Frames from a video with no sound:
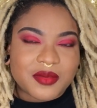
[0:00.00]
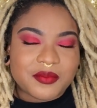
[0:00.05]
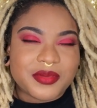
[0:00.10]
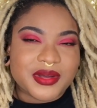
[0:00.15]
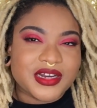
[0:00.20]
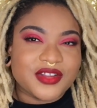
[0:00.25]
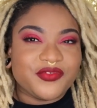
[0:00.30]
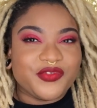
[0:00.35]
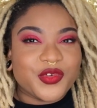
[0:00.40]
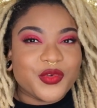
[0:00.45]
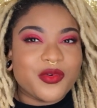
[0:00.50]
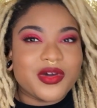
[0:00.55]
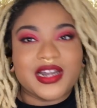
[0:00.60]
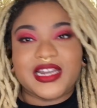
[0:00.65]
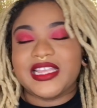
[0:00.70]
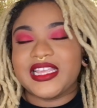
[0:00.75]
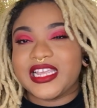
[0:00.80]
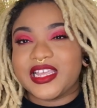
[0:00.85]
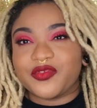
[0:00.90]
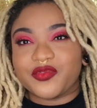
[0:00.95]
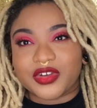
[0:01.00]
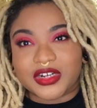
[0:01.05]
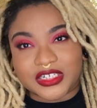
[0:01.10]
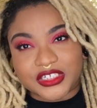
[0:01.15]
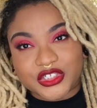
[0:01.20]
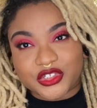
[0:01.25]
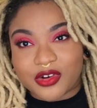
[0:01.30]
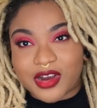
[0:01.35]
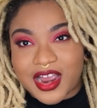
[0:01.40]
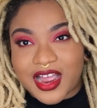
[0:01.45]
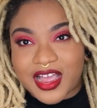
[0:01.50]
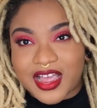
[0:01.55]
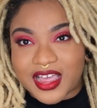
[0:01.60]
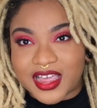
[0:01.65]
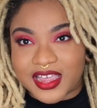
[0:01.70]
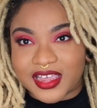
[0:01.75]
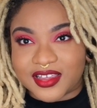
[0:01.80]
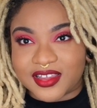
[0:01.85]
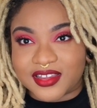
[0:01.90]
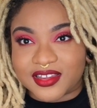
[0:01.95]
But if you want to give it a
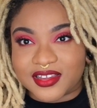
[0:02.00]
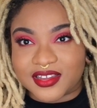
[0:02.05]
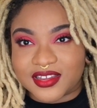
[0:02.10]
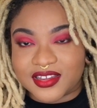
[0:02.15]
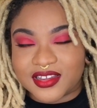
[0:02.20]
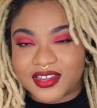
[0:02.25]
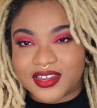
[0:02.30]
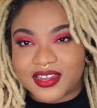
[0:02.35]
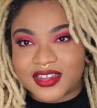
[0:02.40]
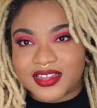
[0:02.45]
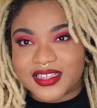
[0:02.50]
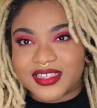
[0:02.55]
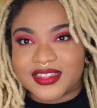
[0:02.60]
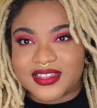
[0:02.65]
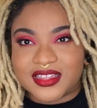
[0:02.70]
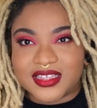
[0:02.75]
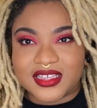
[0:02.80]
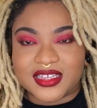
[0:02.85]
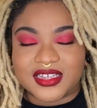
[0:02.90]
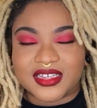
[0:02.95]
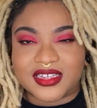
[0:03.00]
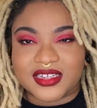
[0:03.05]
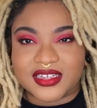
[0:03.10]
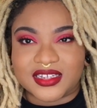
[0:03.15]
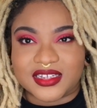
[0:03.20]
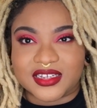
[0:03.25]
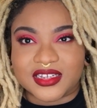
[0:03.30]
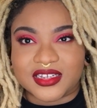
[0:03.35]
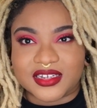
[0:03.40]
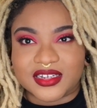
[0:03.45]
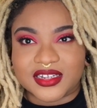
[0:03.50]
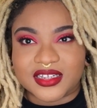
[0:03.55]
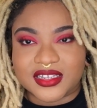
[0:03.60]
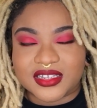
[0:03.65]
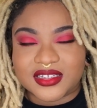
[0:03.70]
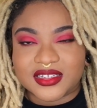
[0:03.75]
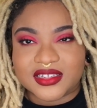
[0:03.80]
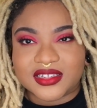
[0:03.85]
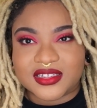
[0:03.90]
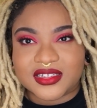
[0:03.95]
try, then
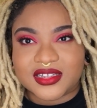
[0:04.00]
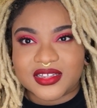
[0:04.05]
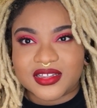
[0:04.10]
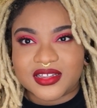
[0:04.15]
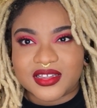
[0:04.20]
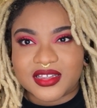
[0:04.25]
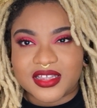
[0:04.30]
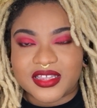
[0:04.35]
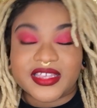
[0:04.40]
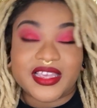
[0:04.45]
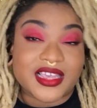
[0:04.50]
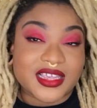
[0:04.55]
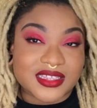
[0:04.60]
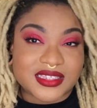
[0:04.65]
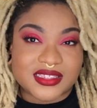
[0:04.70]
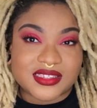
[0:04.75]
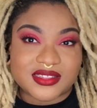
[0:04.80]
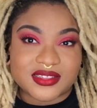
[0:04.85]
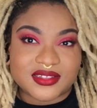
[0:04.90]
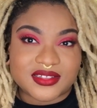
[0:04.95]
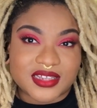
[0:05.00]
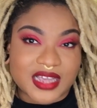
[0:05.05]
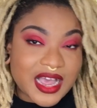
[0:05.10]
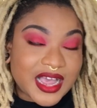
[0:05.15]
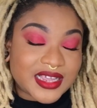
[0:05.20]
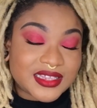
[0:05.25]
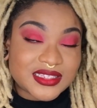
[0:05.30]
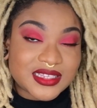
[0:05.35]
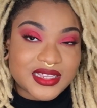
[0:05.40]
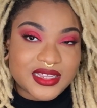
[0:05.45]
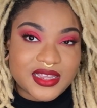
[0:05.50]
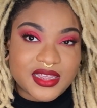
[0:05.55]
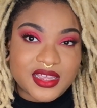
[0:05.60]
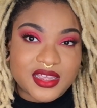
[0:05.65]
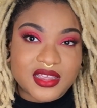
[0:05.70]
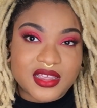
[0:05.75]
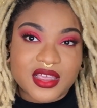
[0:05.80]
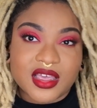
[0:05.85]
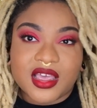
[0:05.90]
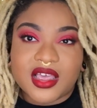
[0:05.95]
yes, I say
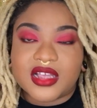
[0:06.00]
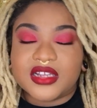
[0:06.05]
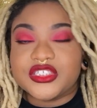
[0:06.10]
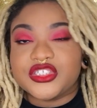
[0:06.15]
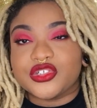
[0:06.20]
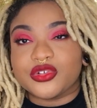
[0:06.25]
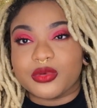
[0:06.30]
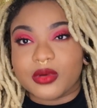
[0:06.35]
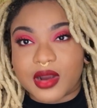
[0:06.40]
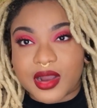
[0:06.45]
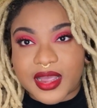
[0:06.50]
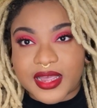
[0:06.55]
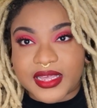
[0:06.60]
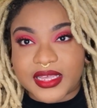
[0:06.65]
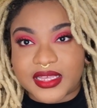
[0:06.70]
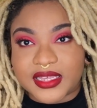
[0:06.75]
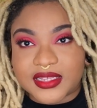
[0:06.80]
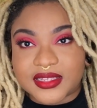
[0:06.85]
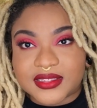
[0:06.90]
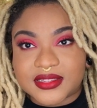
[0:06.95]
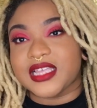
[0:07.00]
try it.